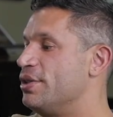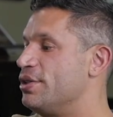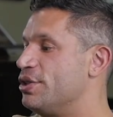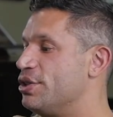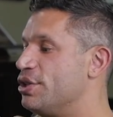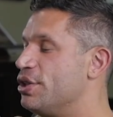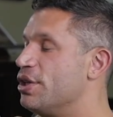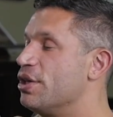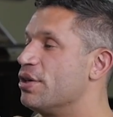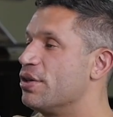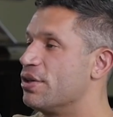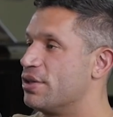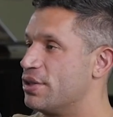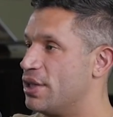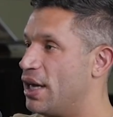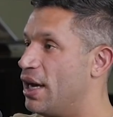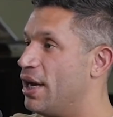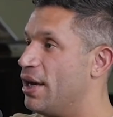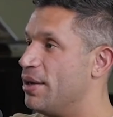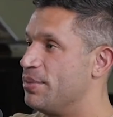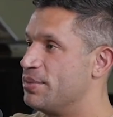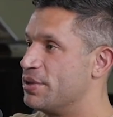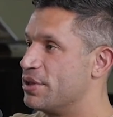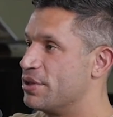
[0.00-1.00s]
chill
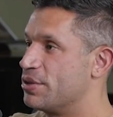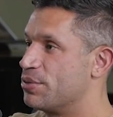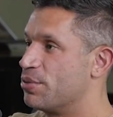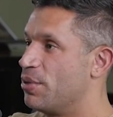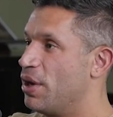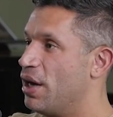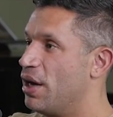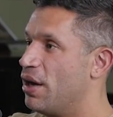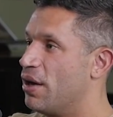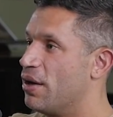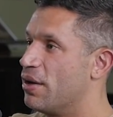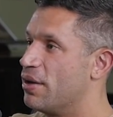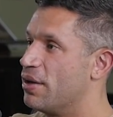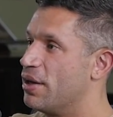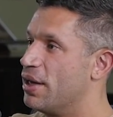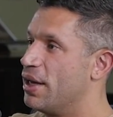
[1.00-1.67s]
times as well.